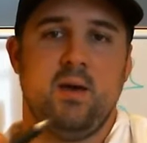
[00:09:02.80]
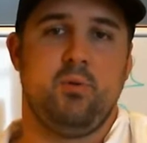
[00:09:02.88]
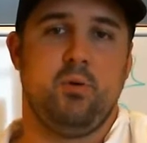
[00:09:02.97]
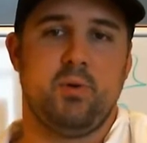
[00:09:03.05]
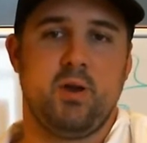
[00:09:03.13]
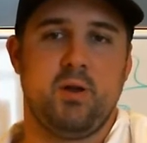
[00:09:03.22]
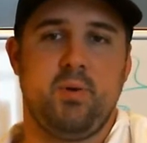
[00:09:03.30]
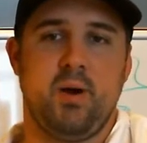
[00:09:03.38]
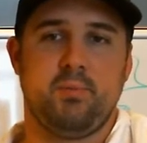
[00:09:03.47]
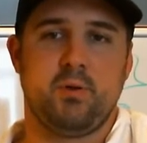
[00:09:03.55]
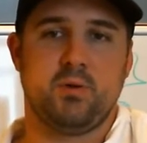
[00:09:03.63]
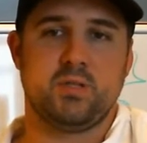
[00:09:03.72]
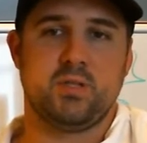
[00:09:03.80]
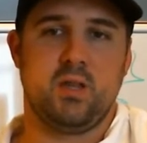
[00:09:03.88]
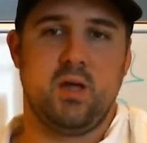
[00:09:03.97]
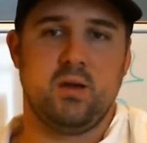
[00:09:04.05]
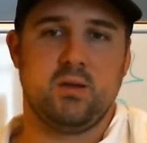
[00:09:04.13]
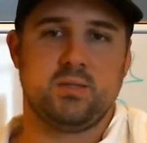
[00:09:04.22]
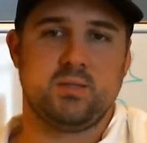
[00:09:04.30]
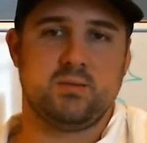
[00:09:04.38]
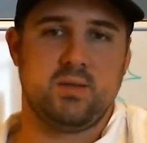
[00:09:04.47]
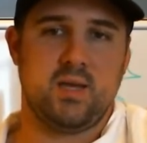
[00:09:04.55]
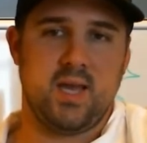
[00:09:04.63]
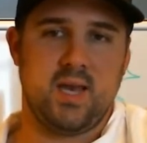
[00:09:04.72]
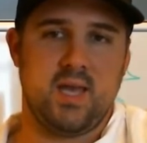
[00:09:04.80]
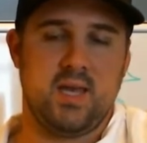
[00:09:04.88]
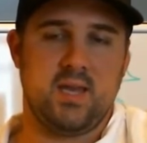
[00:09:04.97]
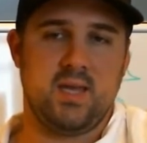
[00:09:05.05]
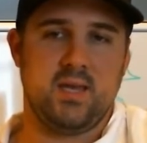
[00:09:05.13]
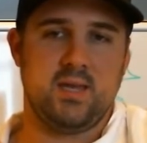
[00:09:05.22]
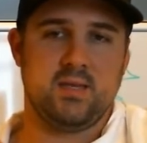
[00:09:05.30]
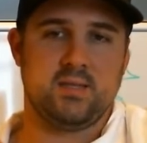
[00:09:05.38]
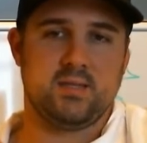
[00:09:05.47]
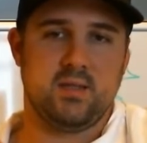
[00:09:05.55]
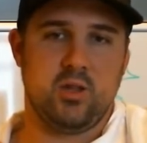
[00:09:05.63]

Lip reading: Pulmonary pump goes to the lungs, and it is